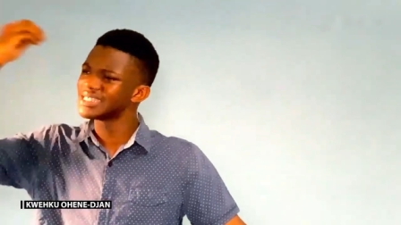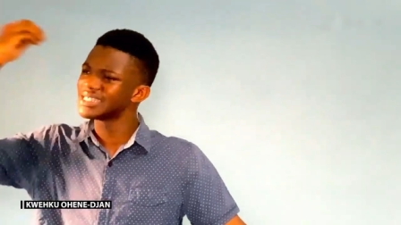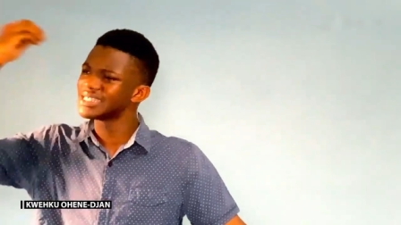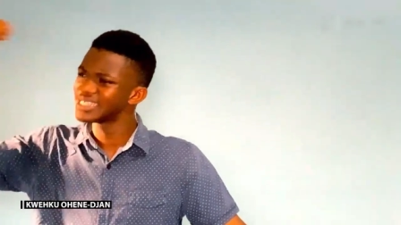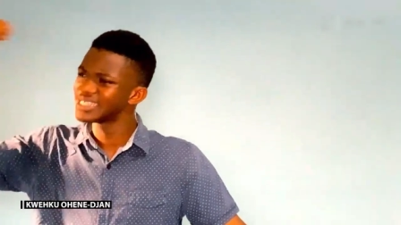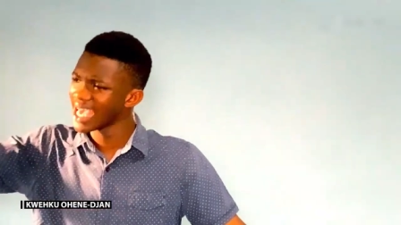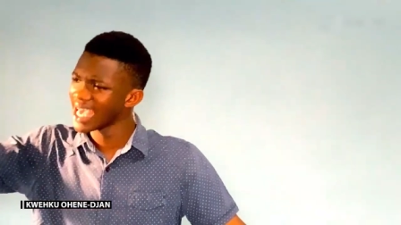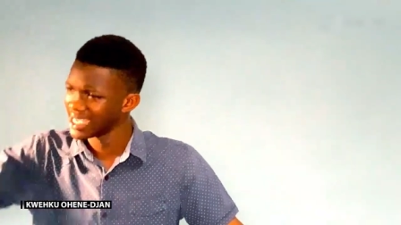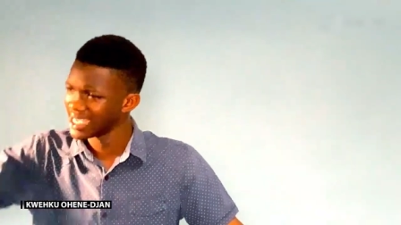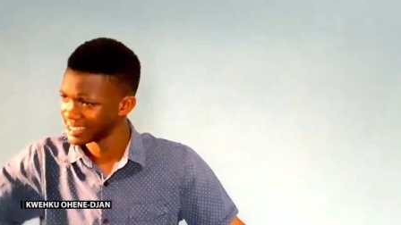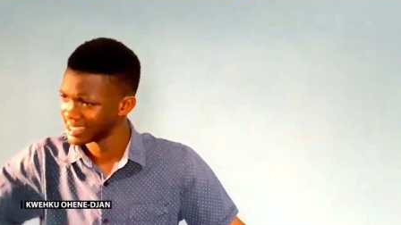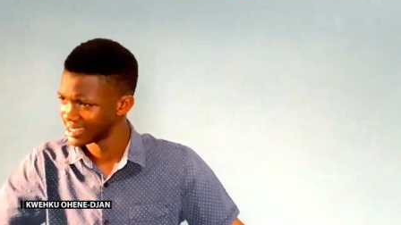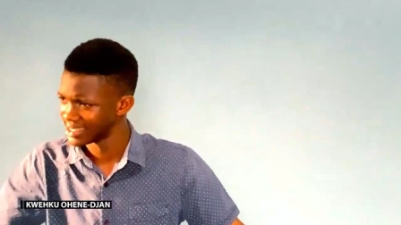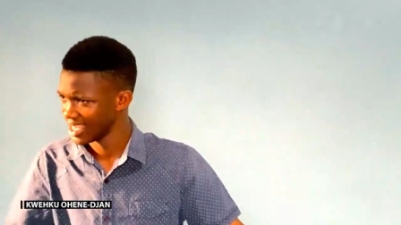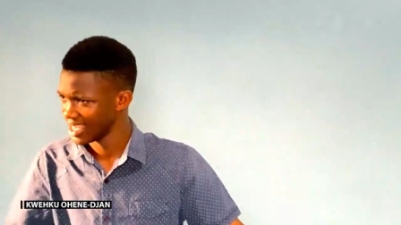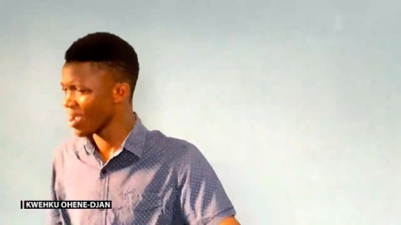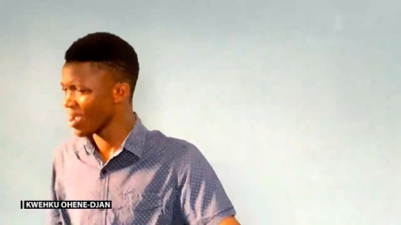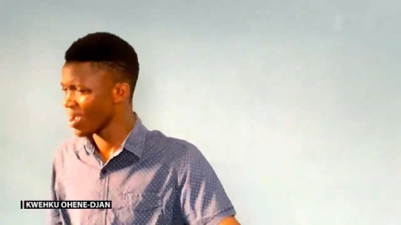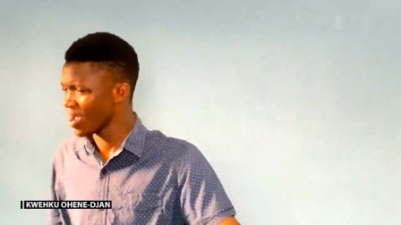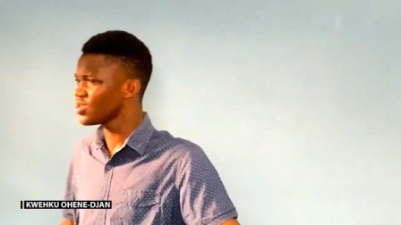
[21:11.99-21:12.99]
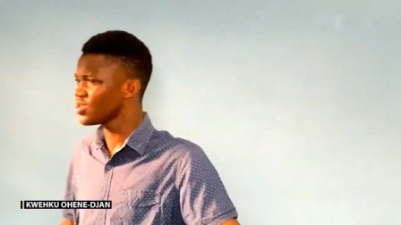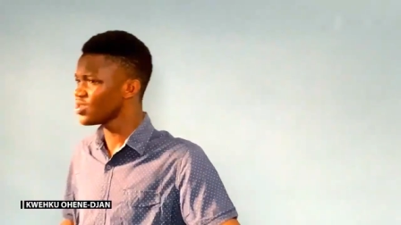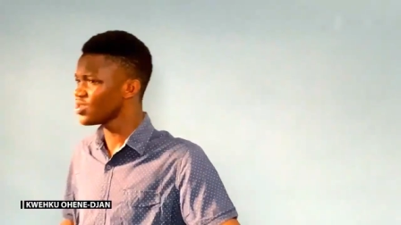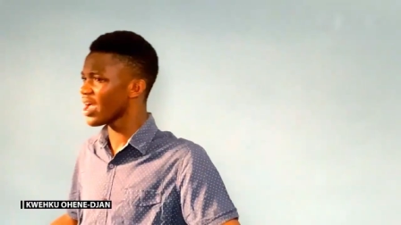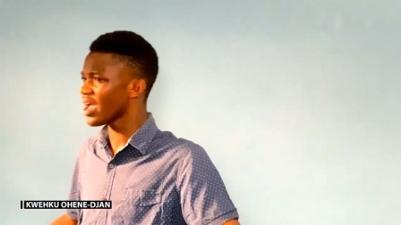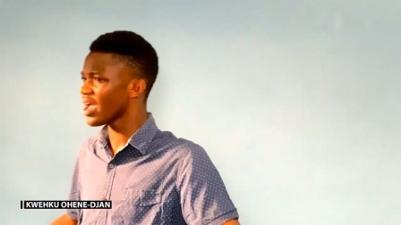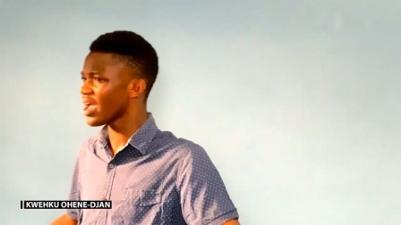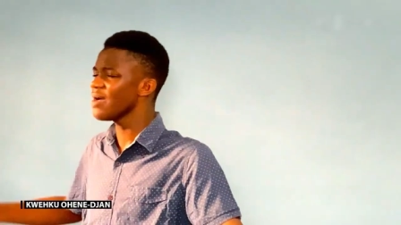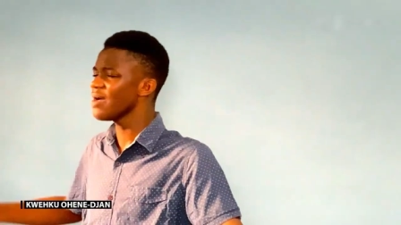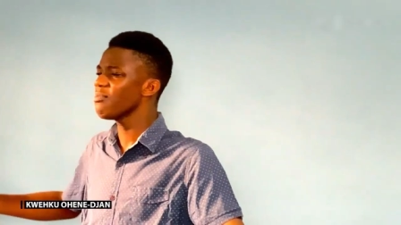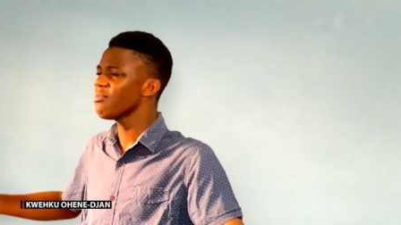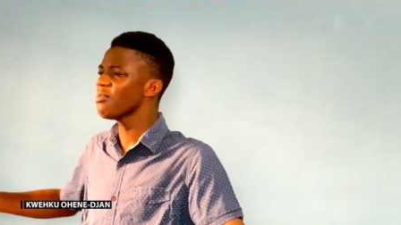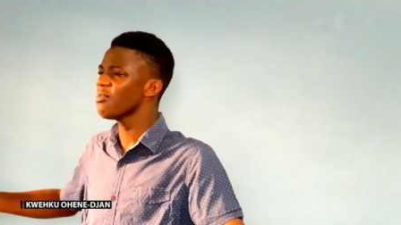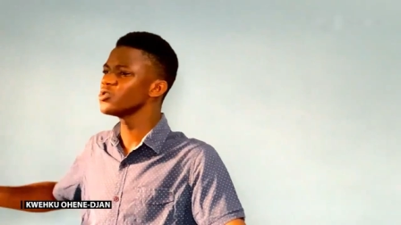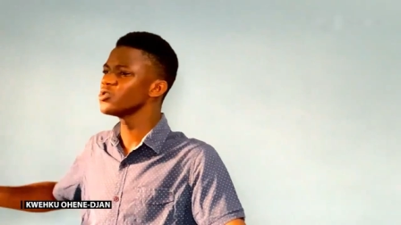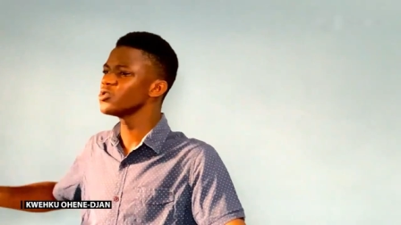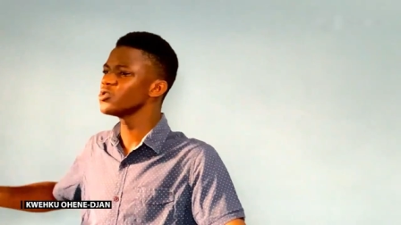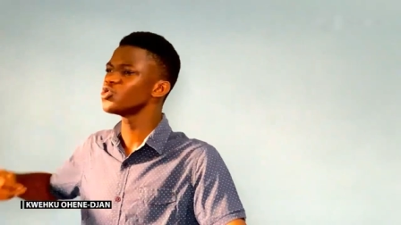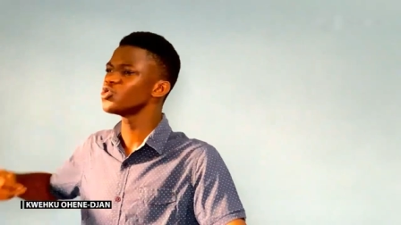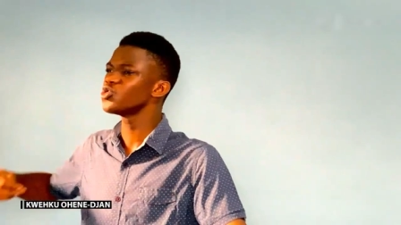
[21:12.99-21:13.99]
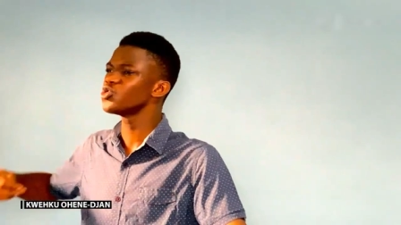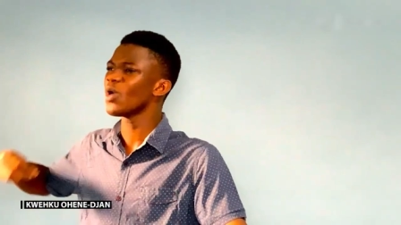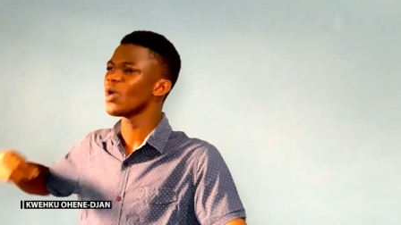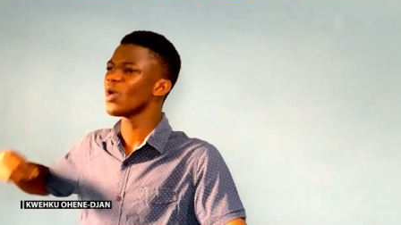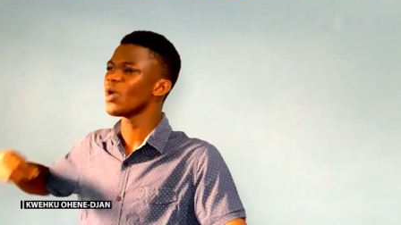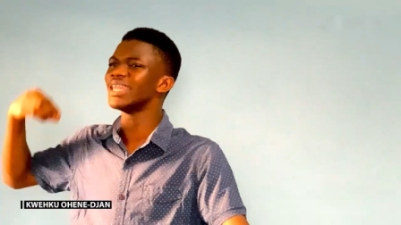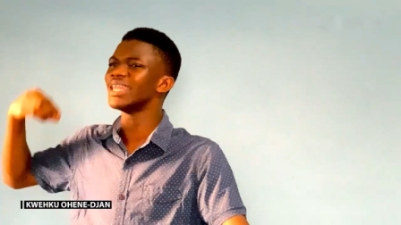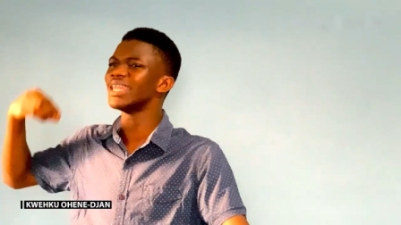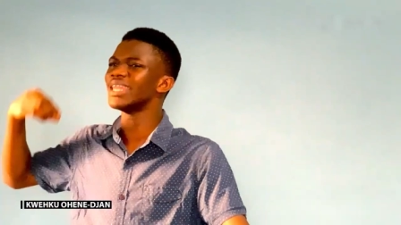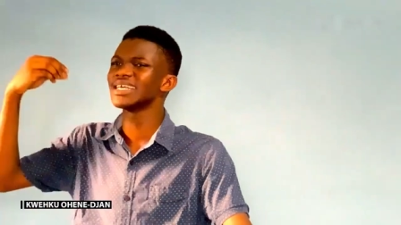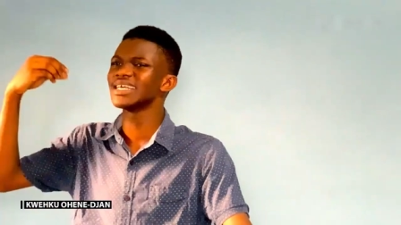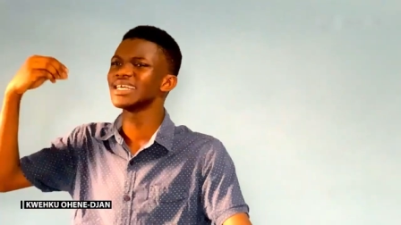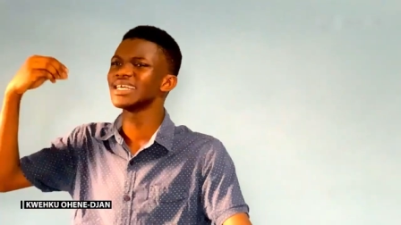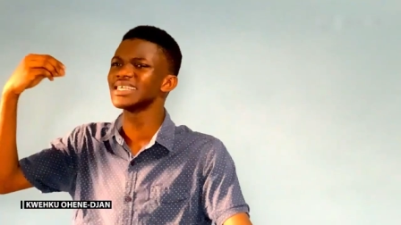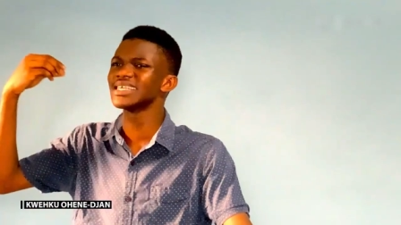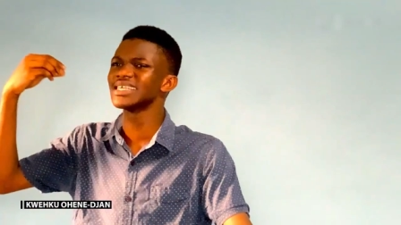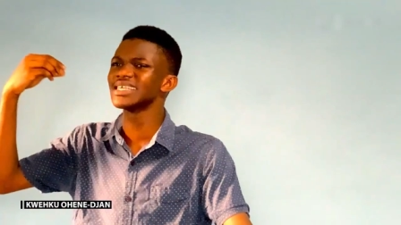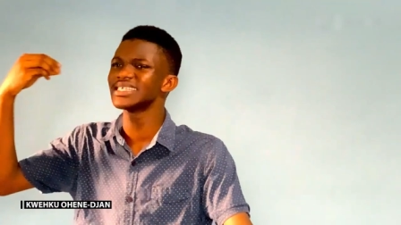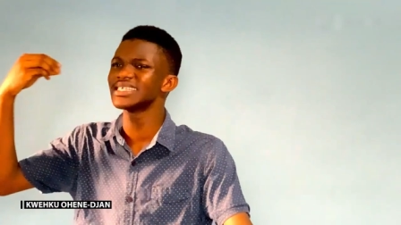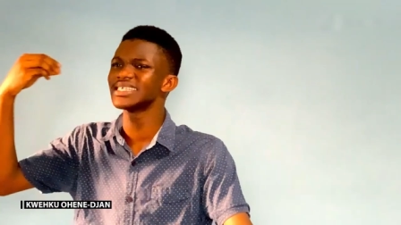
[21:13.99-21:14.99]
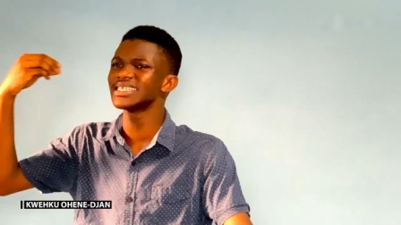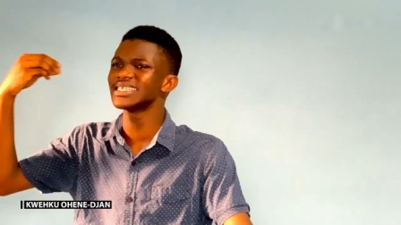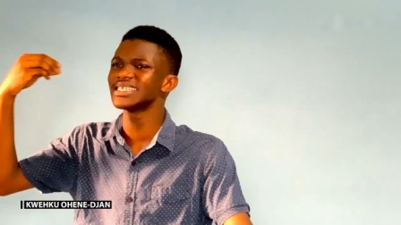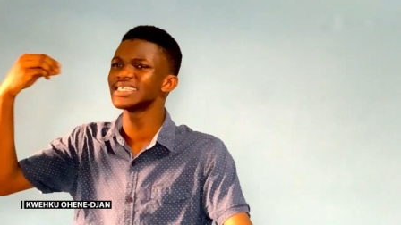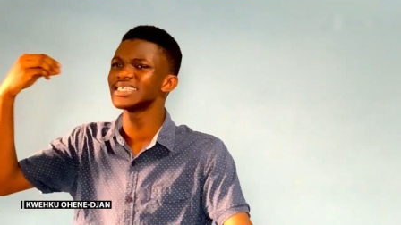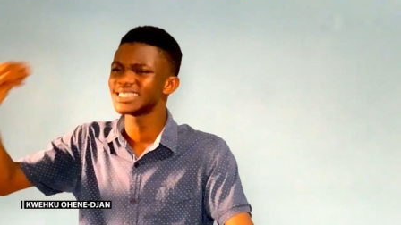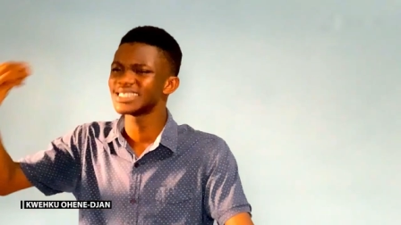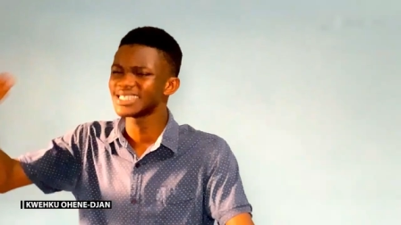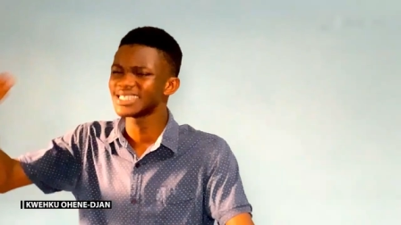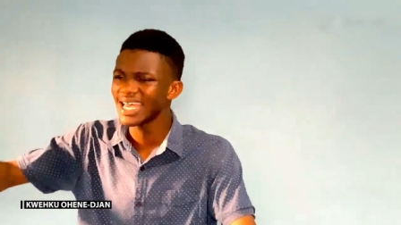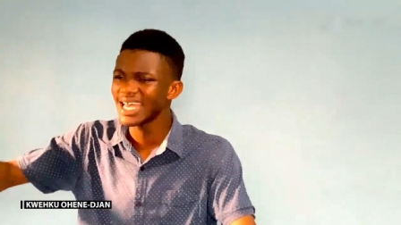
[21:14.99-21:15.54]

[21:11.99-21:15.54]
once you are able to understand the sacrifice,